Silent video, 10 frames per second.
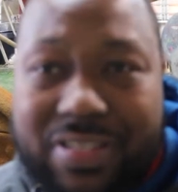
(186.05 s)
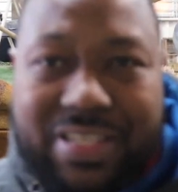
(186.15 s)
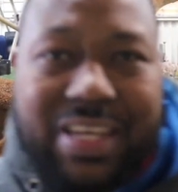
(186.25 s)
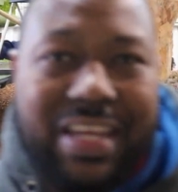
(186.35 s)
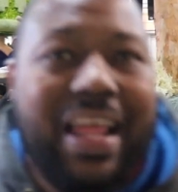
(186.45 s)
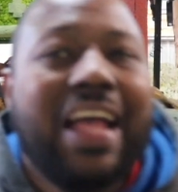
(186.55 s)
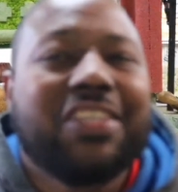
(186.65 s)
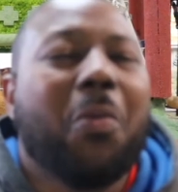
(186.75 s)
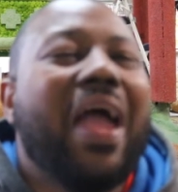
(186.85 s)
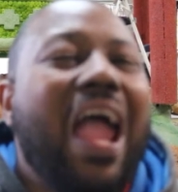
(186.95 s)
seed.
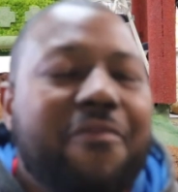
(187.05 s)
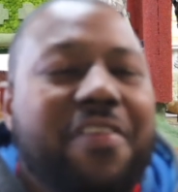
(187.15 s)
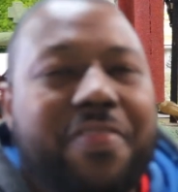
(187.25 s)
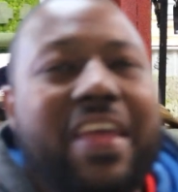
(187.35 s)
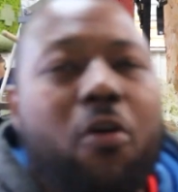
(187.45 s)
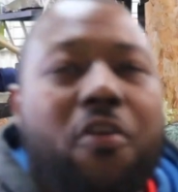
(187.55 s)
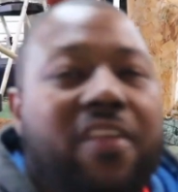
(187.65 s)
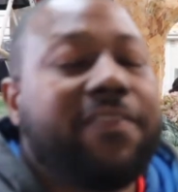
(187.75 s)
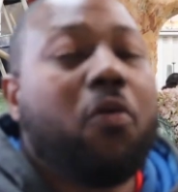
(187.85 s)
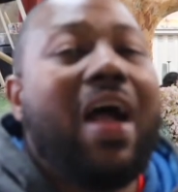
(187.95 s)
So everything on the
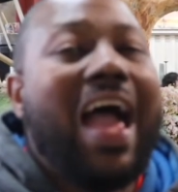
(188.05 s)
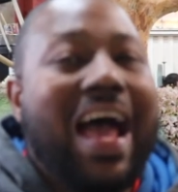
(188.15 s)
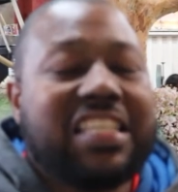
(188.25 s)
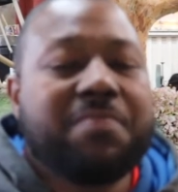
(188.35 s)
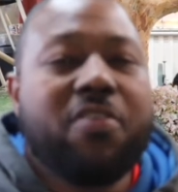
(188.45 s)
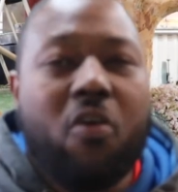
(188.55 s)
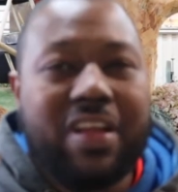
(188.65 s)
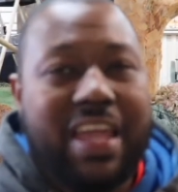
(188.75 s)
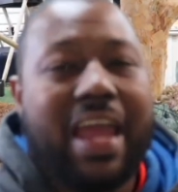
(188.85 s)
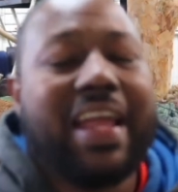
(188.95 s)
float has to be
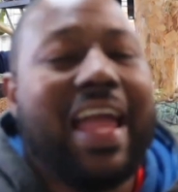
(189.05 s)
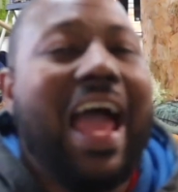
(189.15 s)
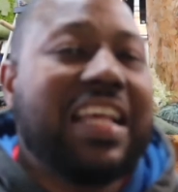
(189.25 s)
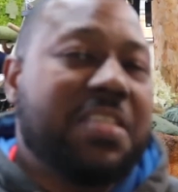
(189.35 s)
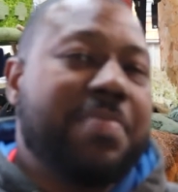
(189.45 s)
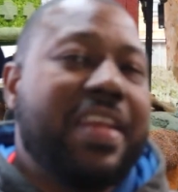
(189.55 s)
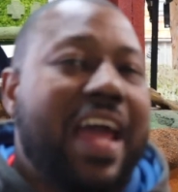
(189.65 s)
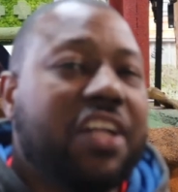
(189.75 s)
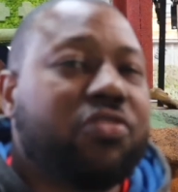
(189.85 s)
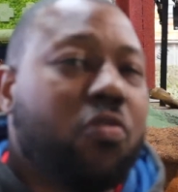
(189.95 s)
organic. It has to be
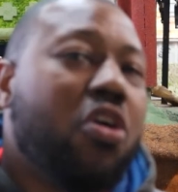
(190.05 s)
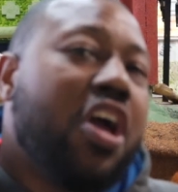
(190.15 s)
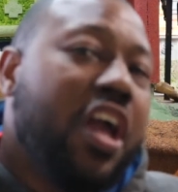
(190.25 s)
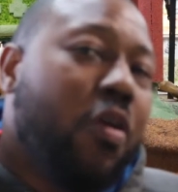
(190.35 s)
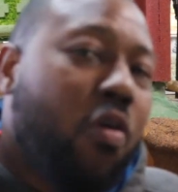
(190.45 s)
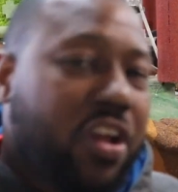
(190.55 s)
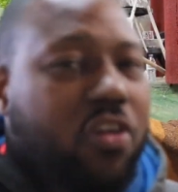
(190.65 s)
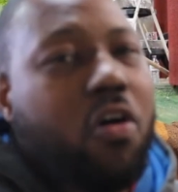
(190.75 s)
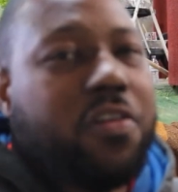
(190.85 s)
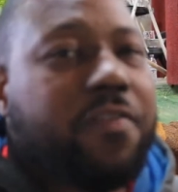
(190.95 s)
natural in order to
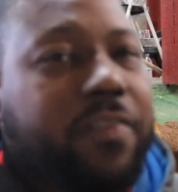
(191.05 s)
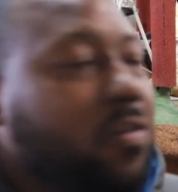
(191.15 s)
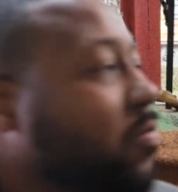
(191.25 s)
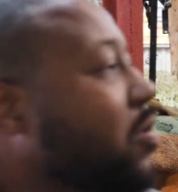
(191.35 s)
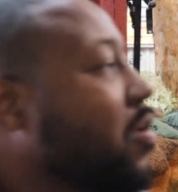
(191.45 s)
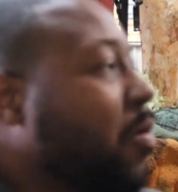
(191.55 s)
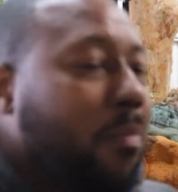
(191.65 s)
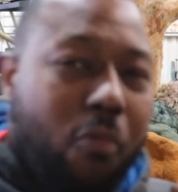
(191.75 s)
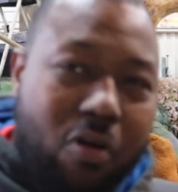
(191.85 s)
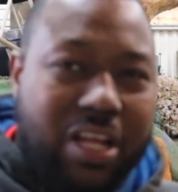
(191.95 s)
go on the float.
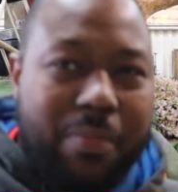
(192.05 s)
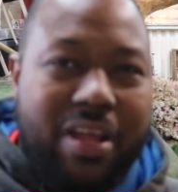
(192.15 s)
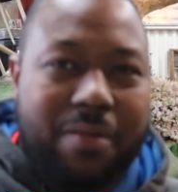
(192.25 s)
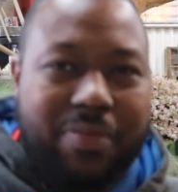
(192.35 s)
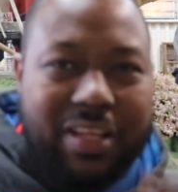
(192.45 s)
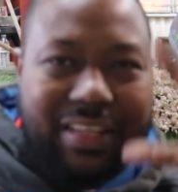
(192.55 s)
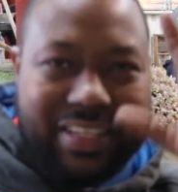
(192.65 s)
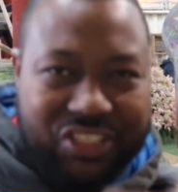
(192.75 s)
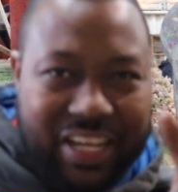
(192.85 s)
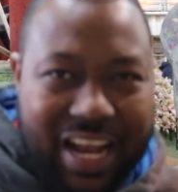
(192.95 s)
More coming up.
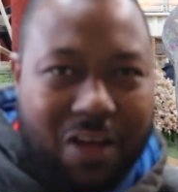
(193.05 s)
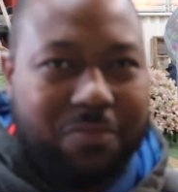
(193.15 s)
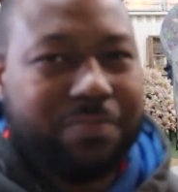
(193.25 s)
Let's check it out.